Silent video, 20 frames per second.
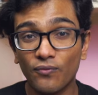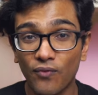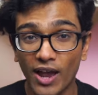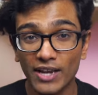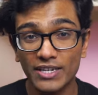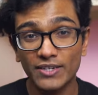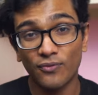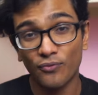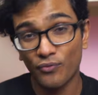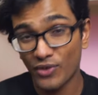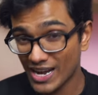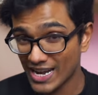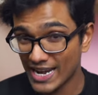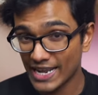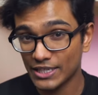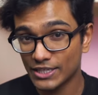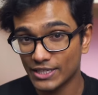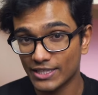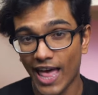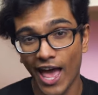find a free
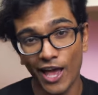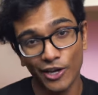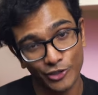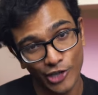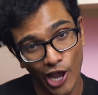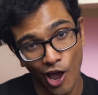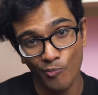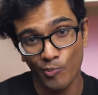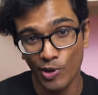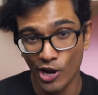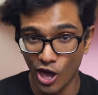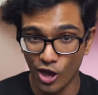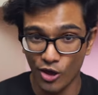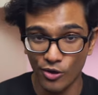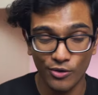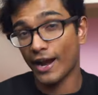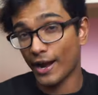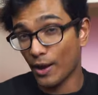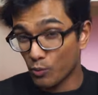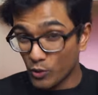link to that down below.
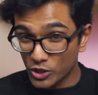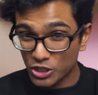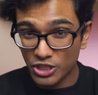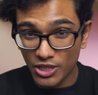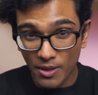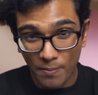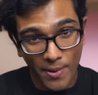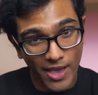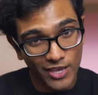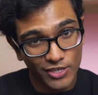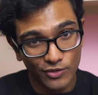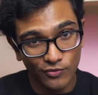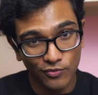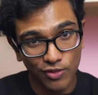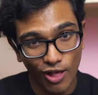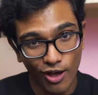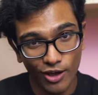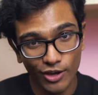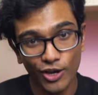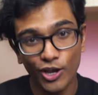And I wish you the best of
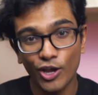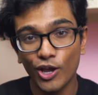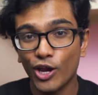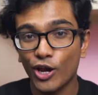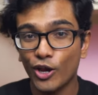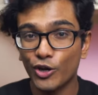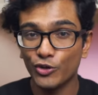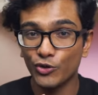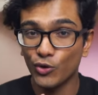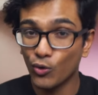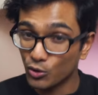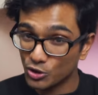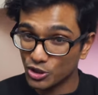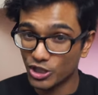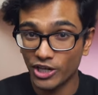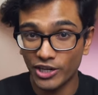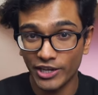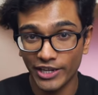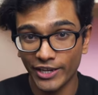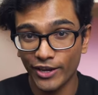luck in your
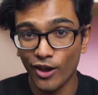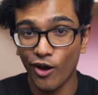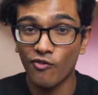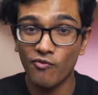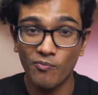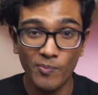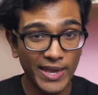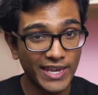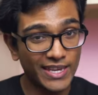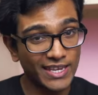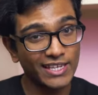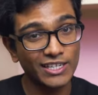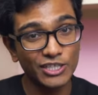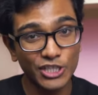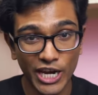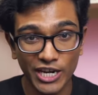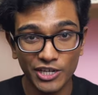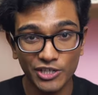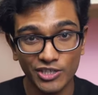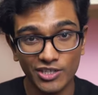journey of making
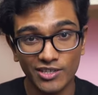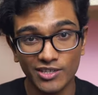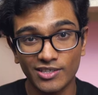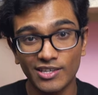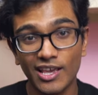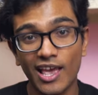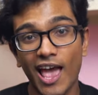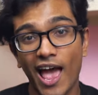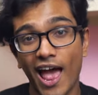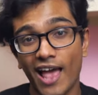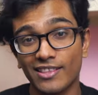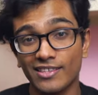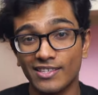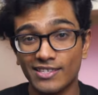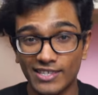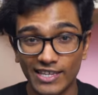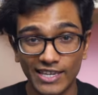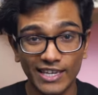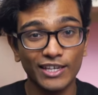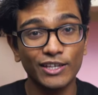changes and
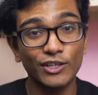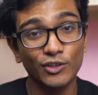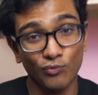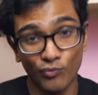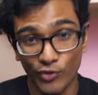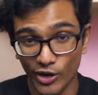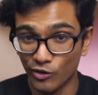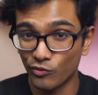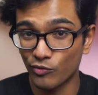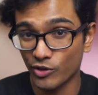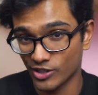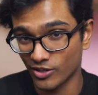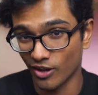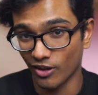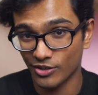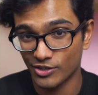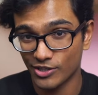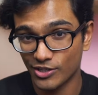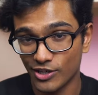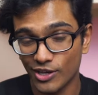seeing real
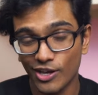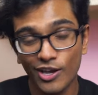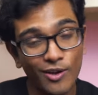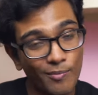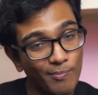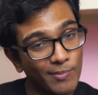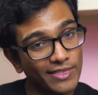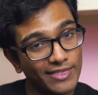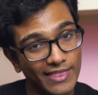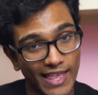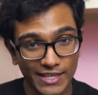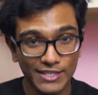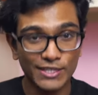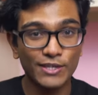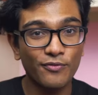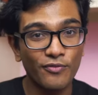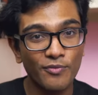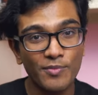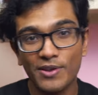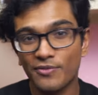results. But that's
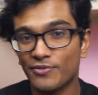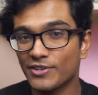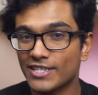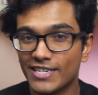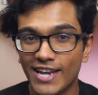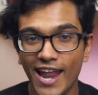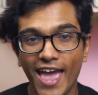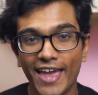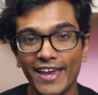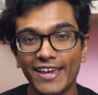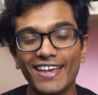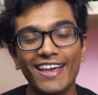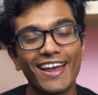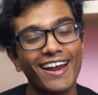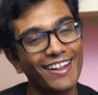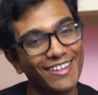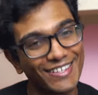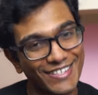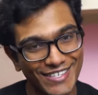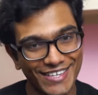it for me for today,
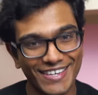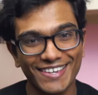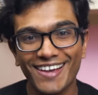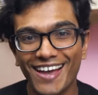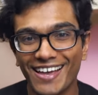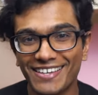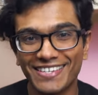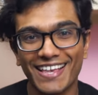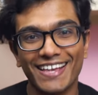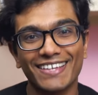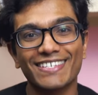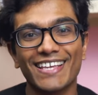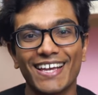and I'll see you guys next